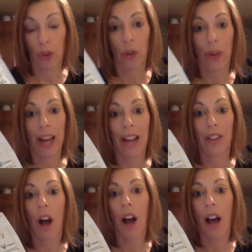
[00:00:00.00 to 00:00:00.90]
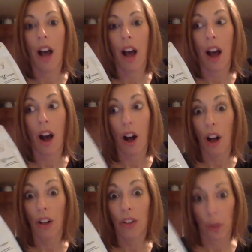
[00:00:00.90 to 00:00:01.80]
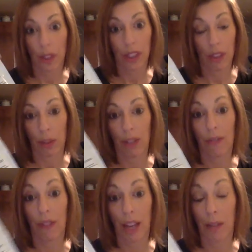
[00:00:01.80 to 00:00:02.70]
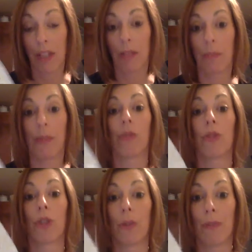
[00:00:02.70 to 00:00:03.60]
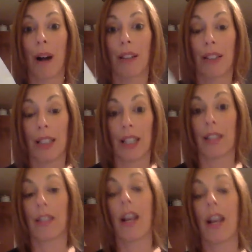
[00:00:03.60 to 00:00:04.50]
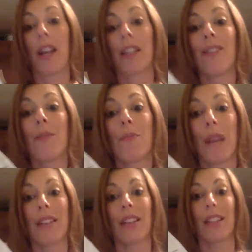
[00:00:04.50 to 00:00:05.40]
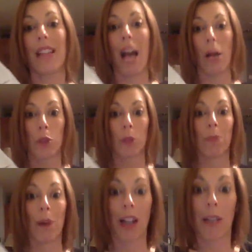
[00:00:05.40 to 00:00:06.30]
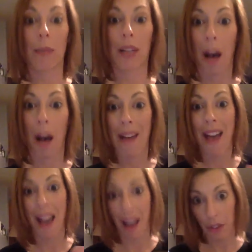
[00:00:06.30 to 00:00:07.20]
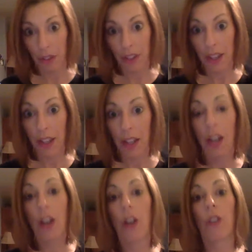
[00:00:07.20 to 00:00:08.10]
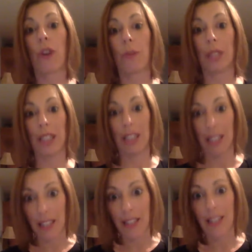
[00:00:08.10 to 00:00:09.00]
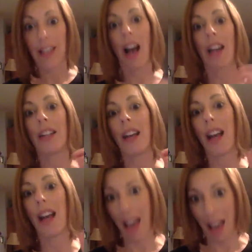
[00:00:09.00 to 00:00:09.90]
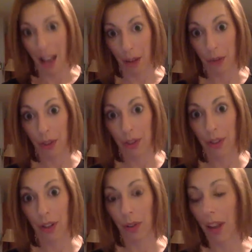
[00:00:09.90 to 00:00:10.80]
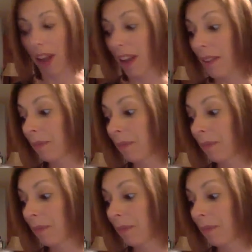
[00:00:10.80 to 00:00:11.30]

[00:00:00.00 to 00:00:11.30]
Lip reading: So it has all 23 vitamins and minerals your body needs. This basically helps your body become healthy from the inside out, okay?